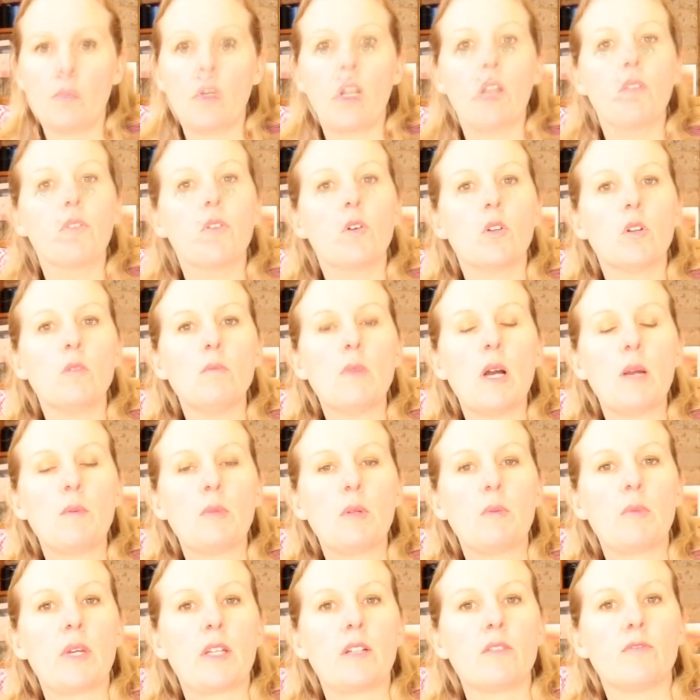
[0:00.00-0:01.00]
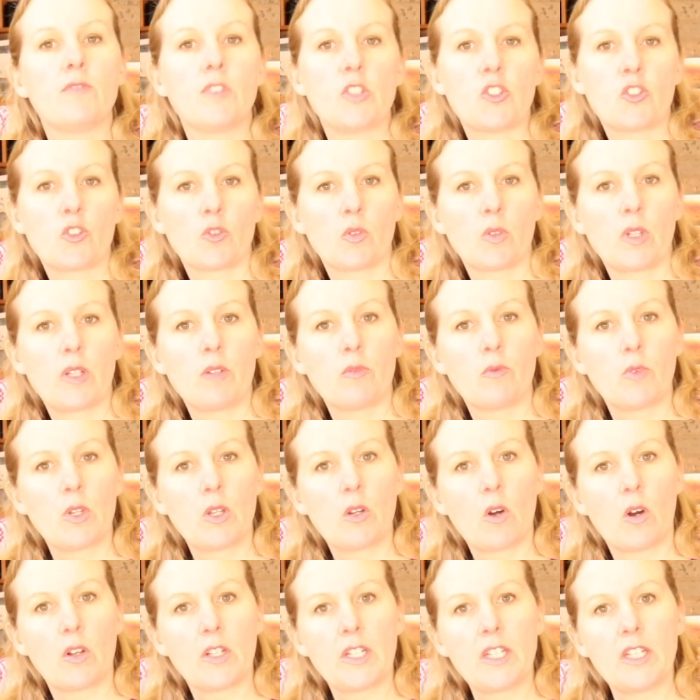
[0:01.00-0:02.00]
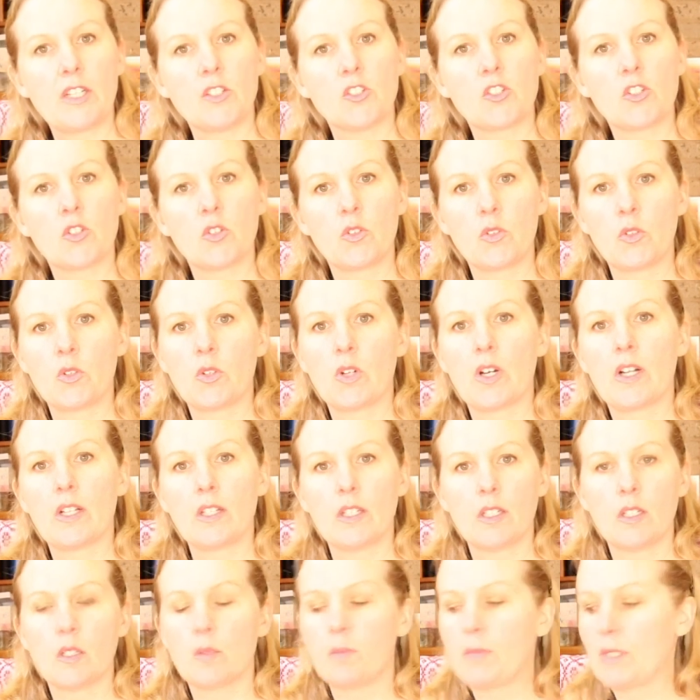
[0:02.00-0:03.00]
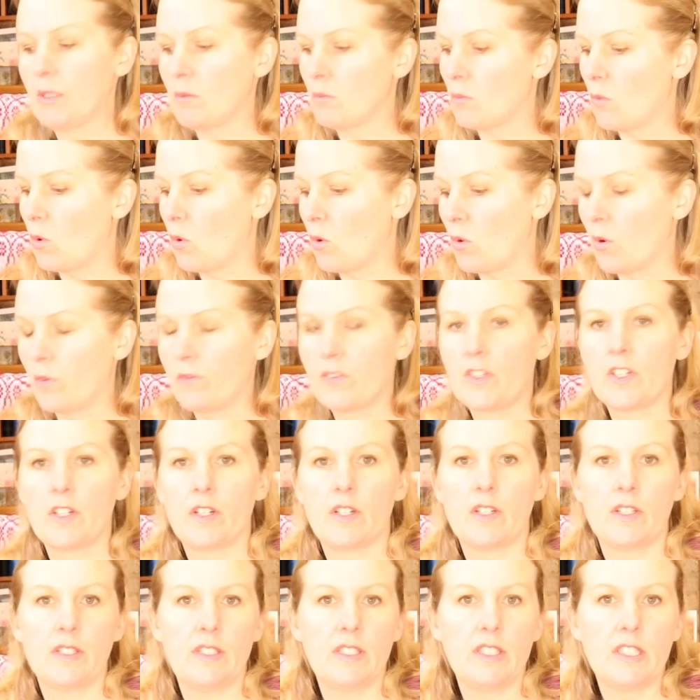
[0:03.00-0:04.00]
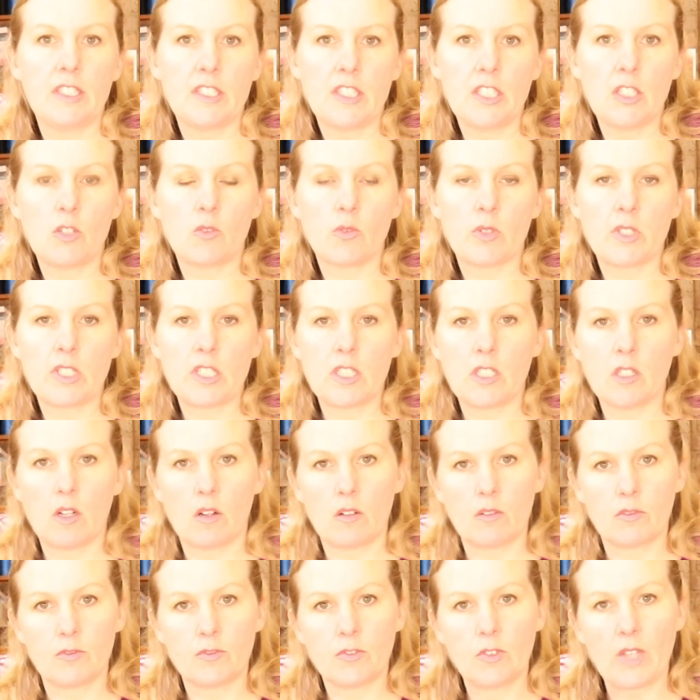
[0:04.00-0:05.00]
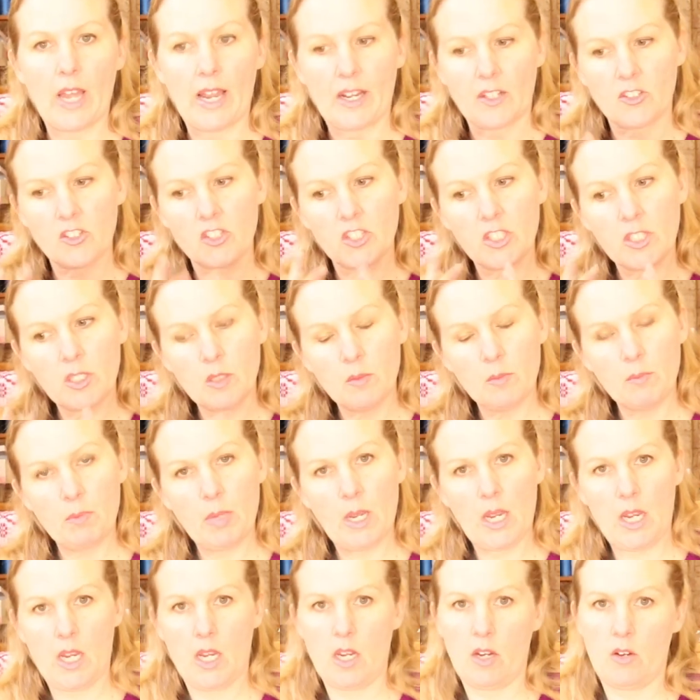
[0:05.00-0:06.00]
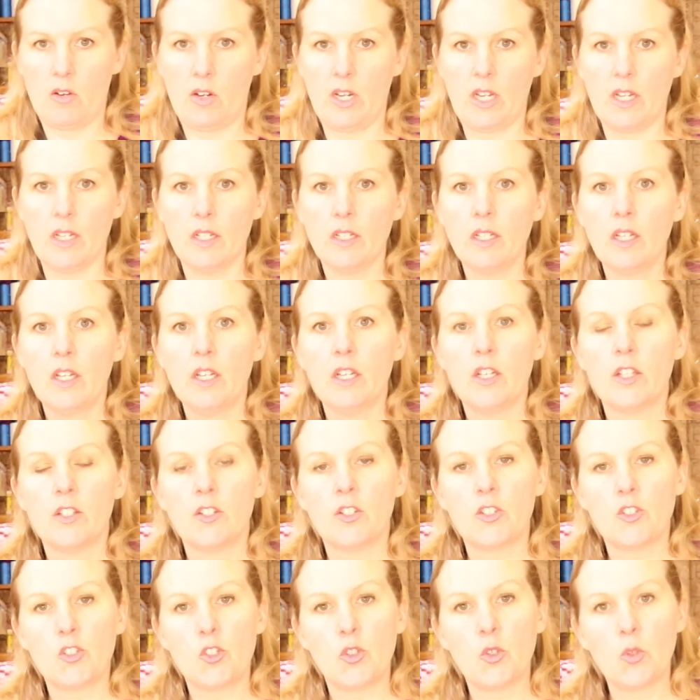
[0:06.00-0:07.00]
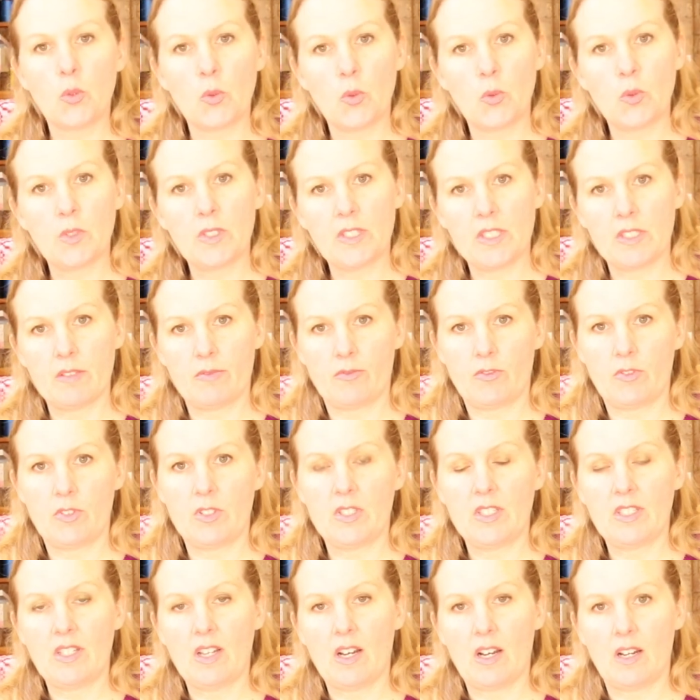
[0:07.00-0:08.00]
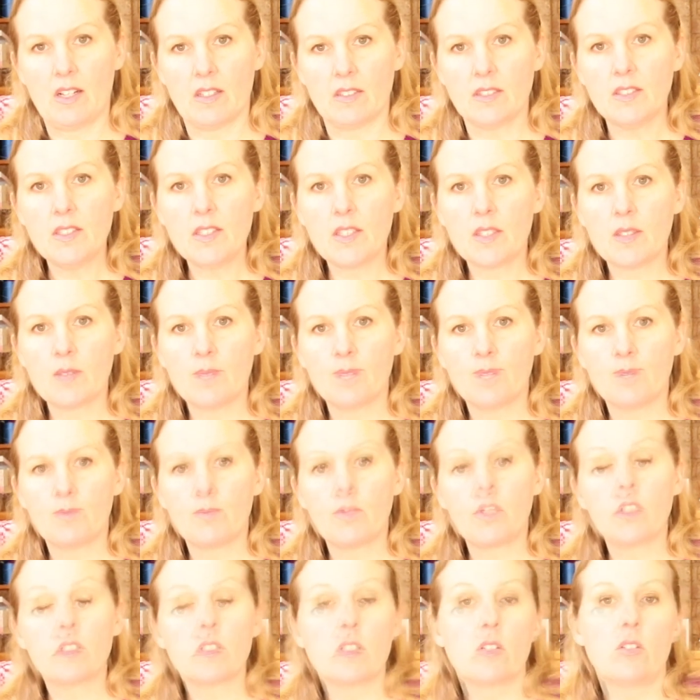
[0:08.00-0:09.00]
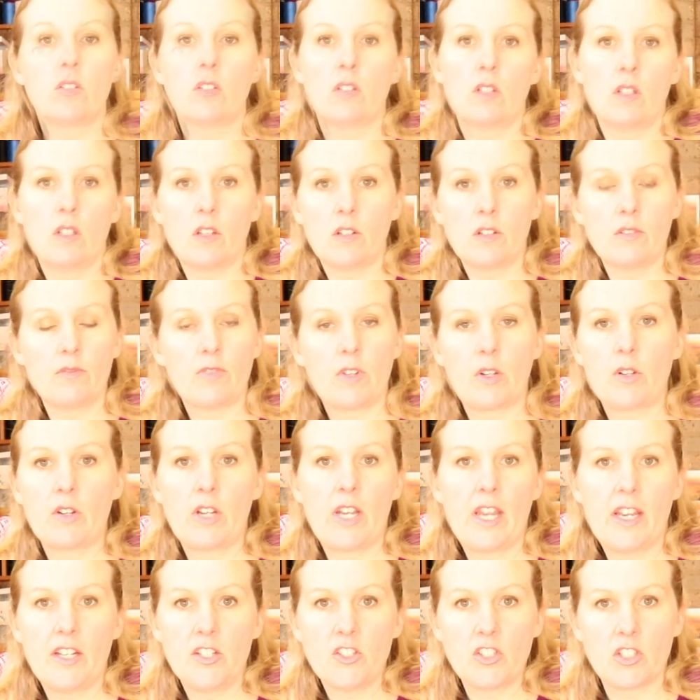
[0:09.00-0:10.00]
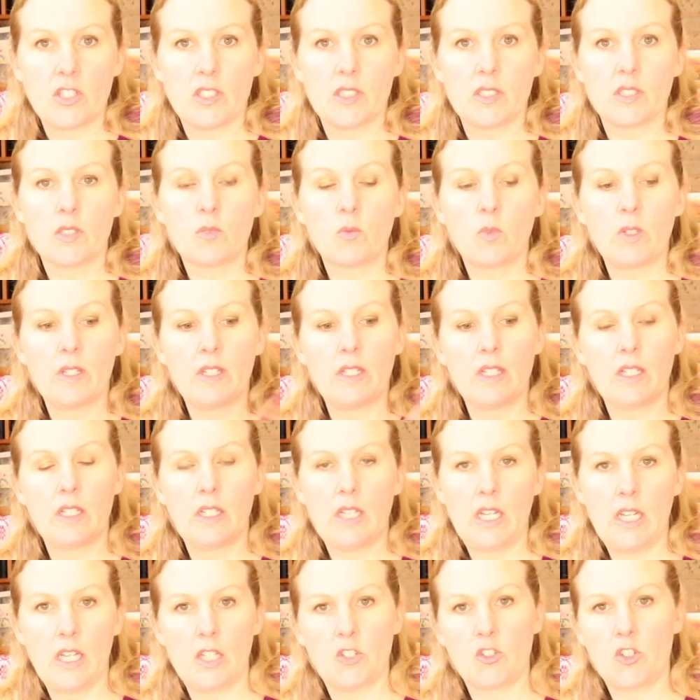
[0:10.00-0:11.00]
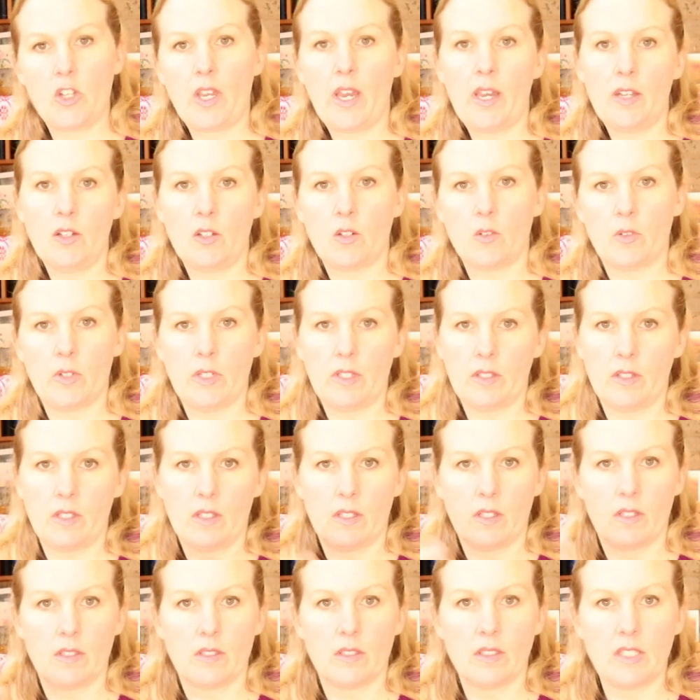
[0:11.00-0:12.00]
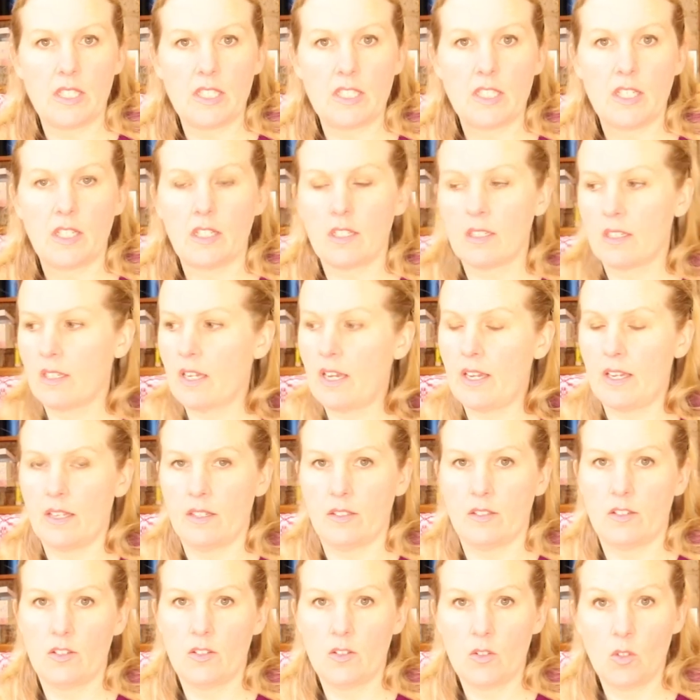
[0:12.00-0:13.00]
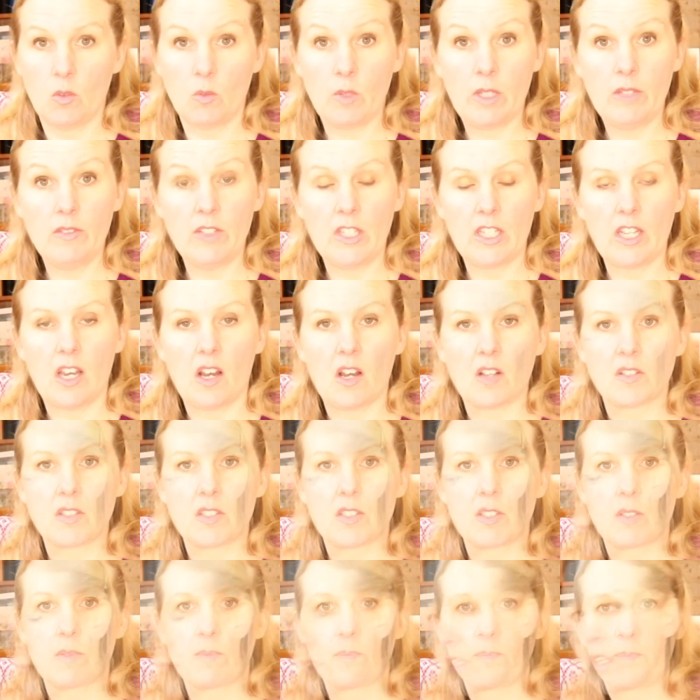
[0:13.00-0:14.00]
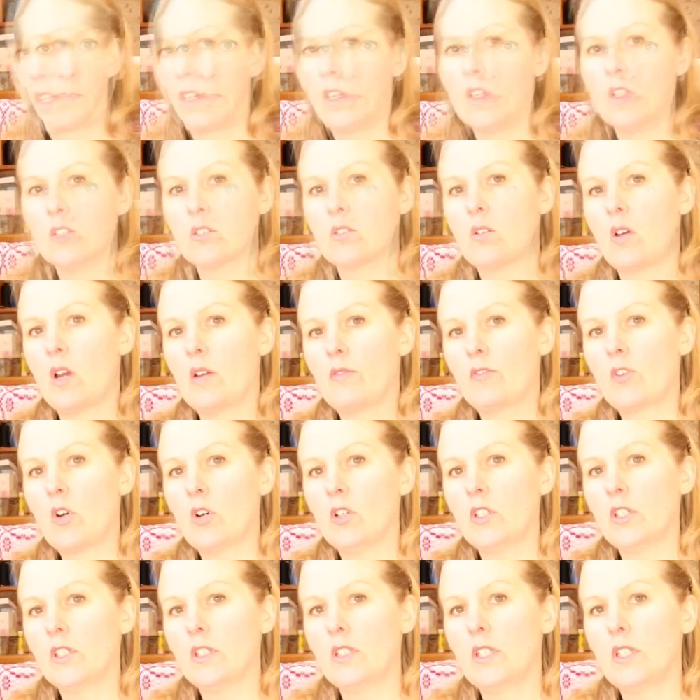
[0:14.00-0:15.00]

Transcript: But I thought it might be beneficial if we got into a little bit more of the nitty-gritty of actually comparing the two different yarns, because there are a lot of variations within each category, the knitting and the weaving yarns. So I've got a